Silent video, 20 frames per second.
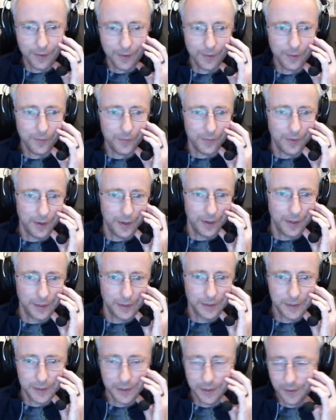All right.
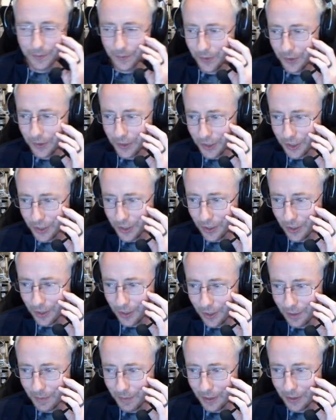We were just
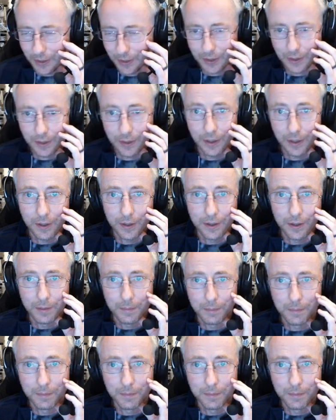talking about the